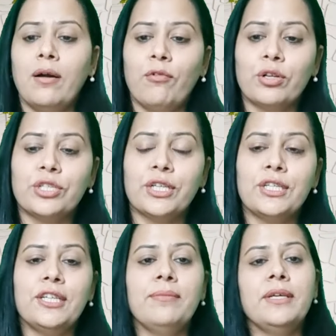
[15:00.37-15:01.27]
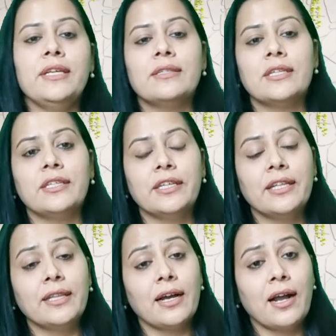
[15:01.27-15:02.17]
watching TV, sitting
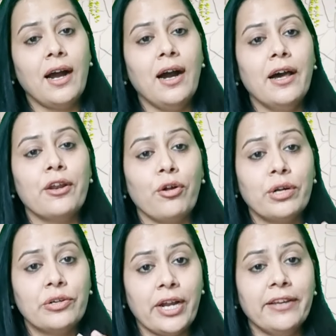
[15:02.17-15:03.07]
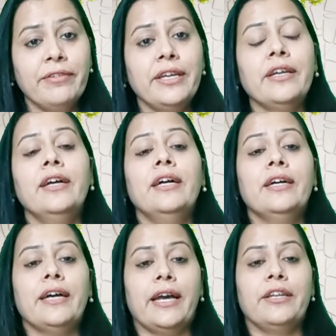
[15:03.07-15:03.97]
in the car, not driving,
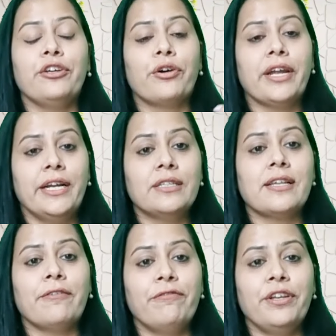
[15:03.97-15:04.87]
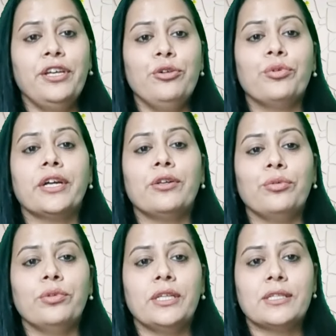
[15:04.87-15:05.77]
and your hands are free, you can
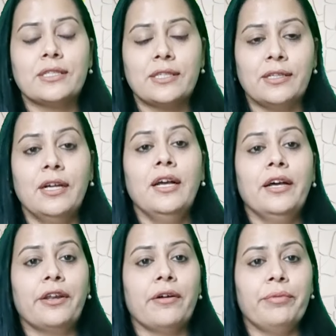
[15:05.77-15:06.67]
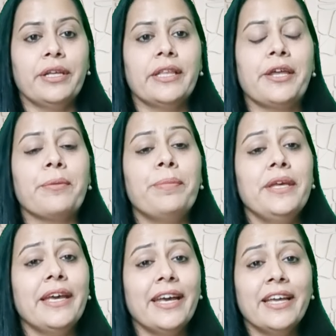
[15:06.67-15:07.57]
do this rubbing
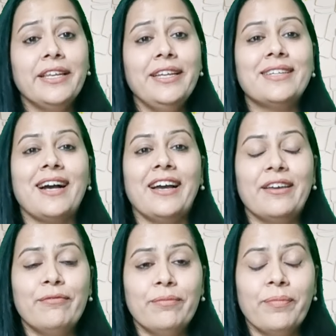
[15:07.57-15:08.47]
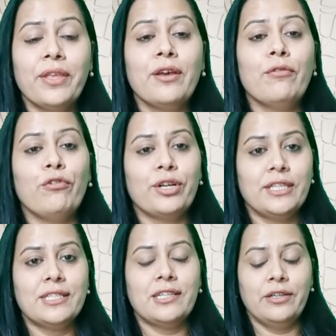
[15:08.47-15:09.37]
therapy anytime for
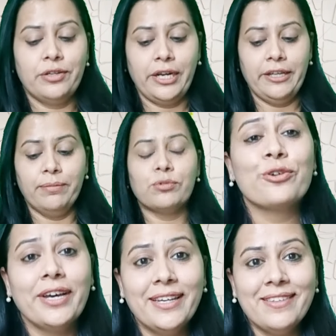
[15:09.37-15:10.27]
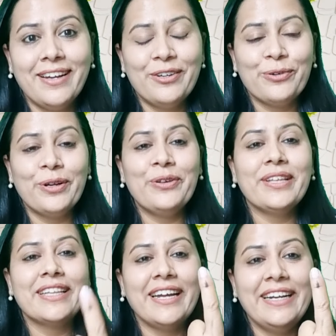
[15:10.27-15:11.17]
instant relief. So as I told you,
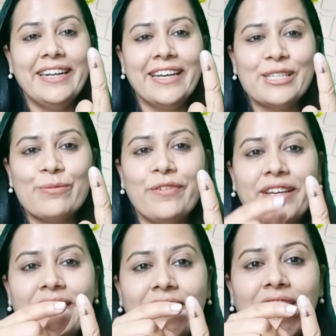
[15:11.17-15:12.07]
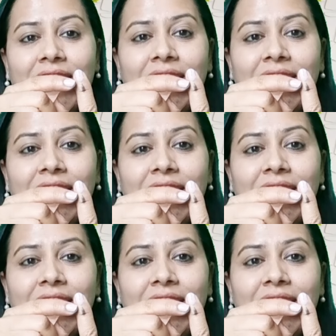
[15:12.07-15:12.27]
in the index finger,